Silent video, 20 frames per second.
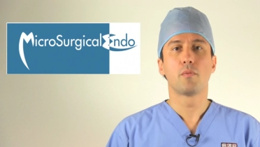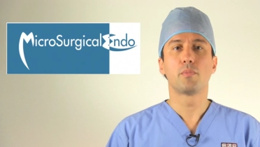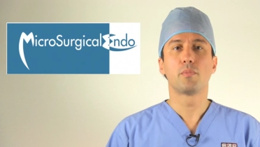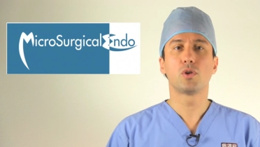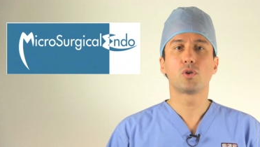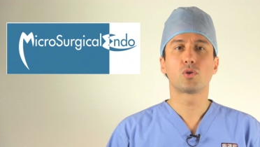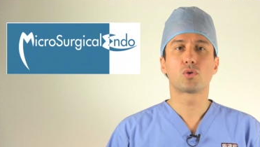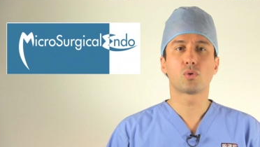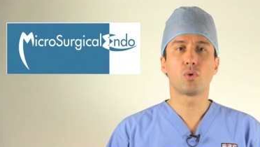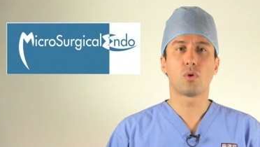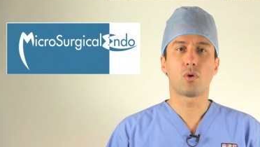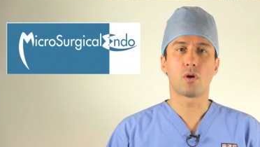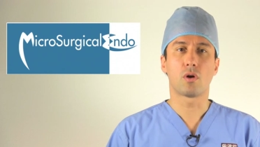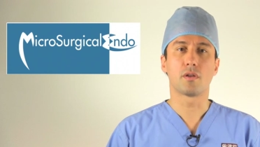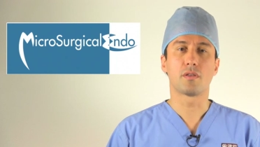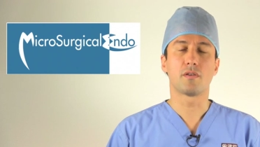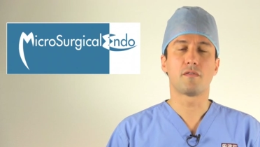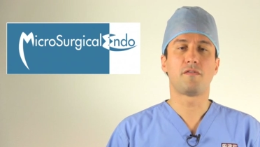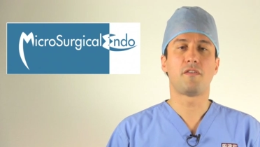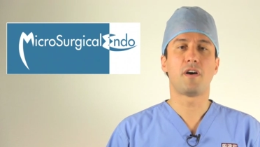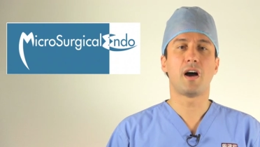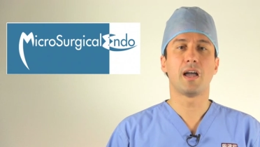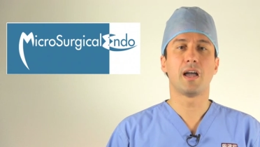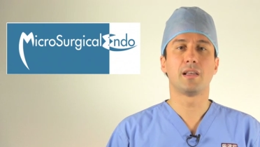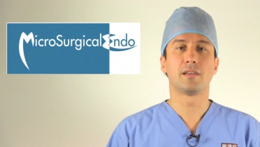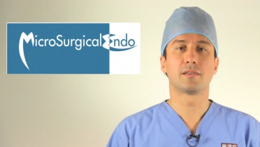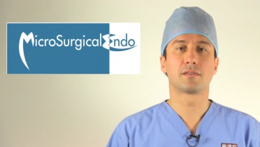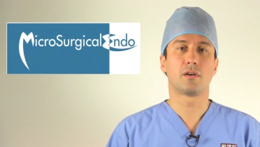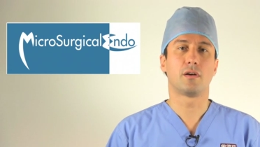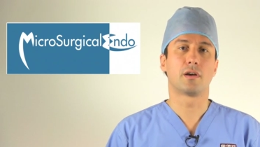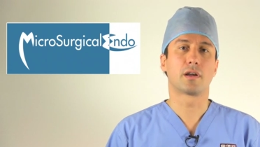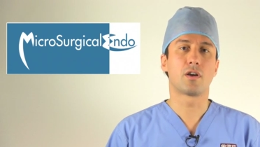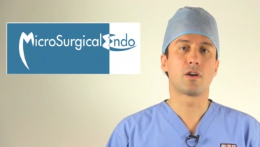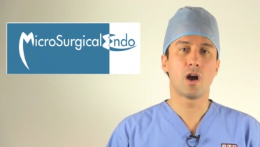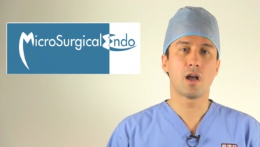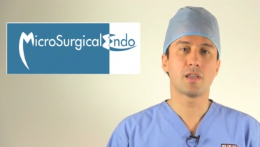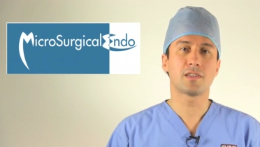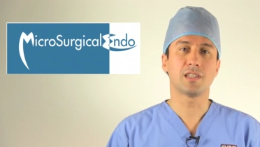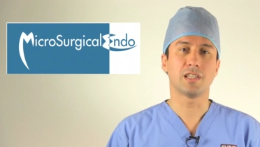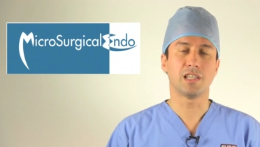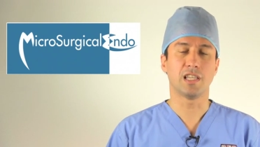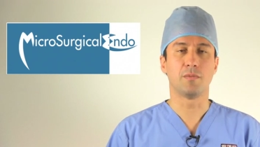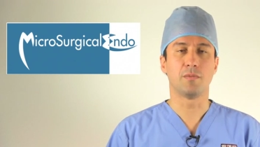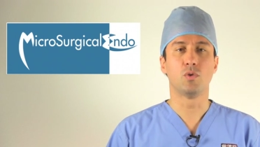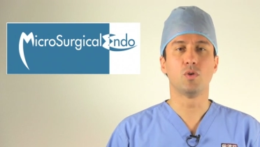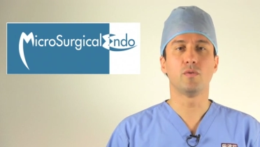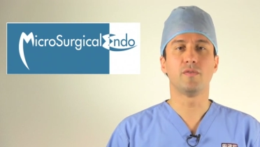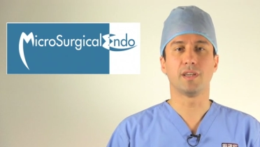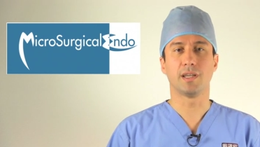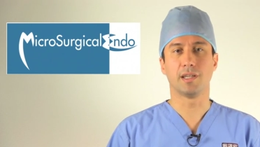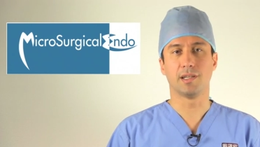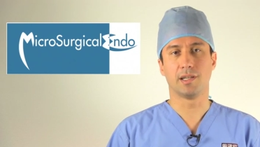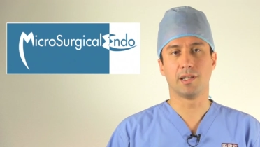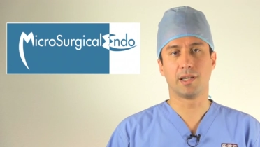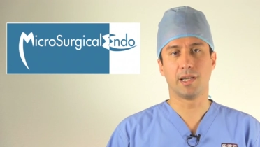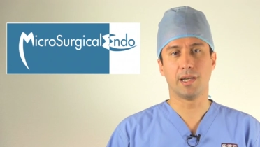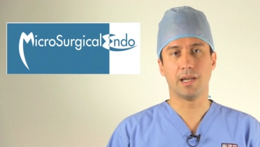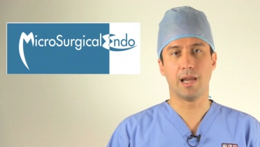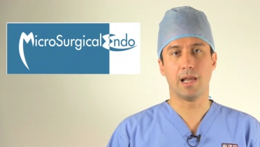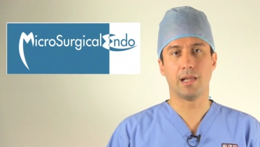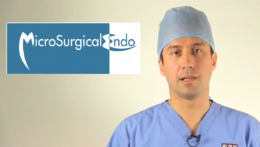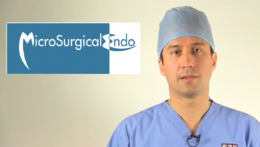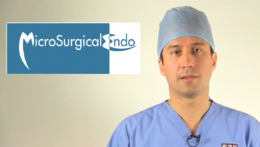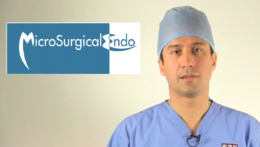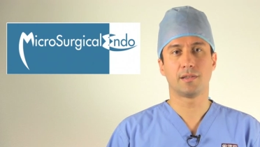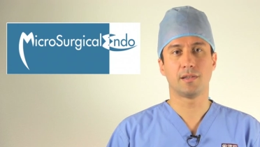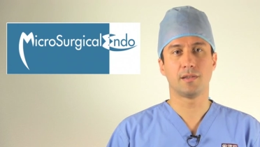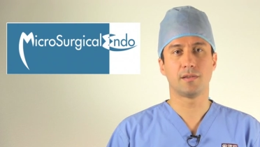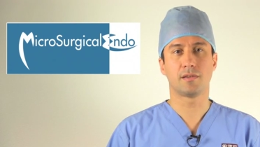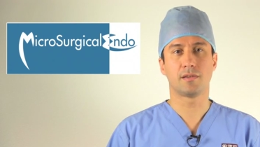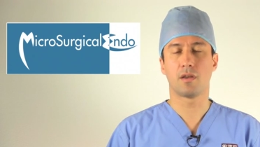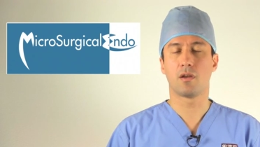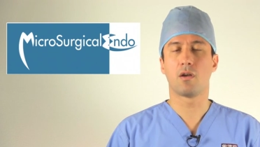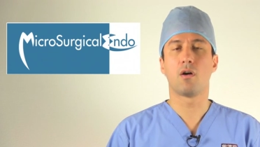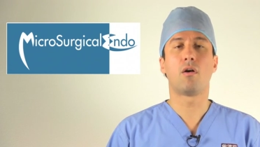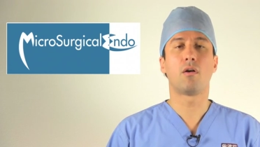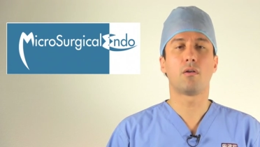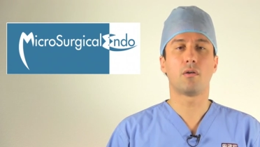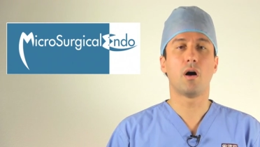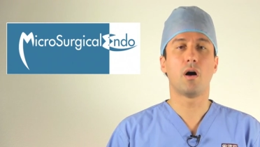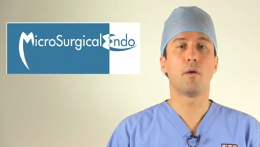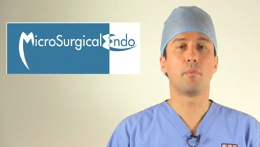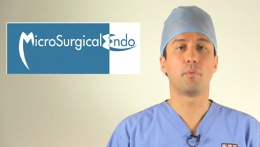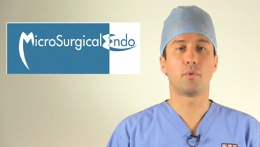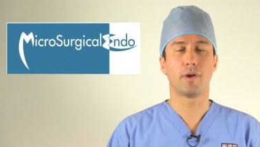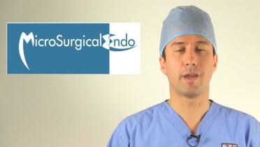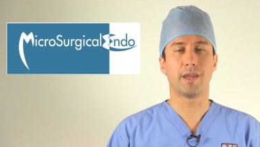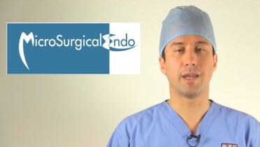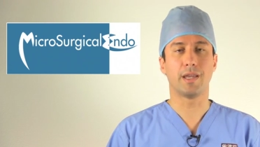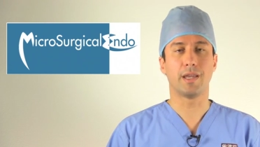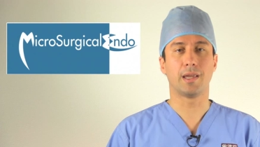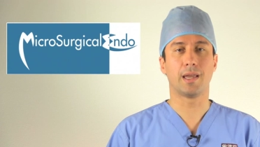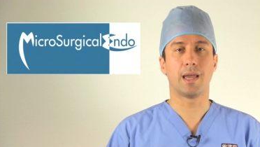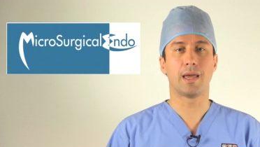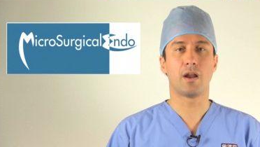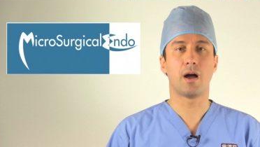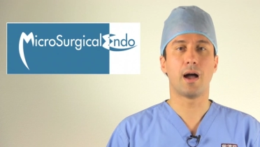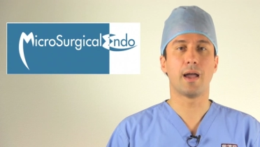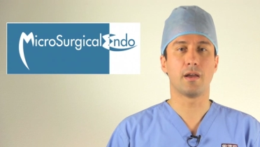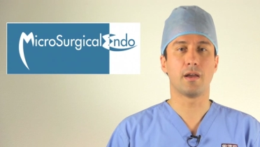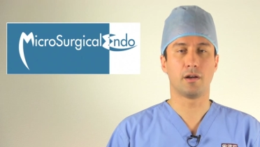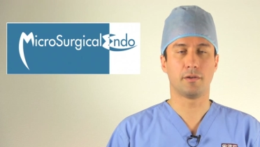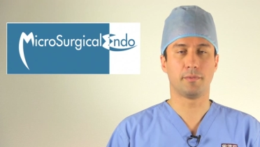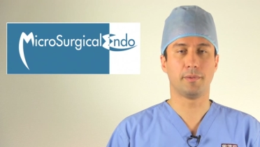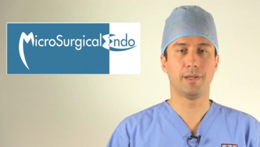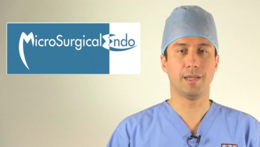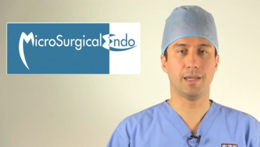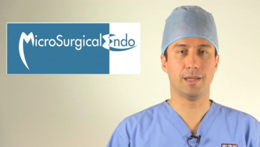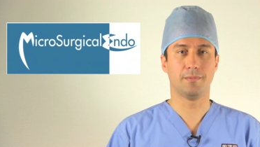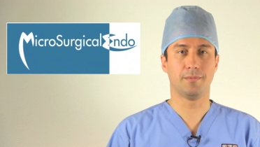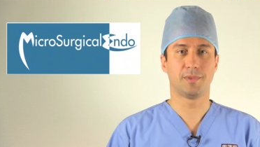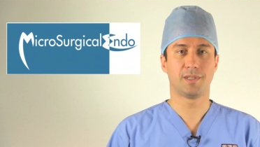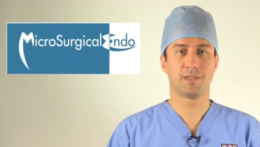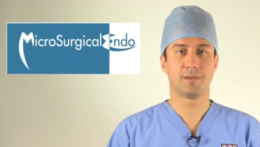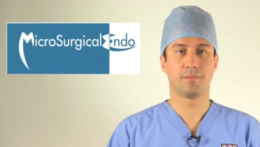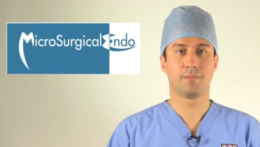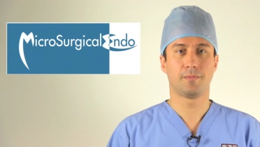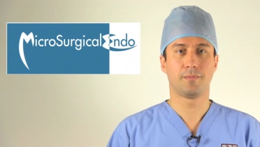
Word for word: Be sure the files are constantly moving in the canal since they are operating at high RPMs.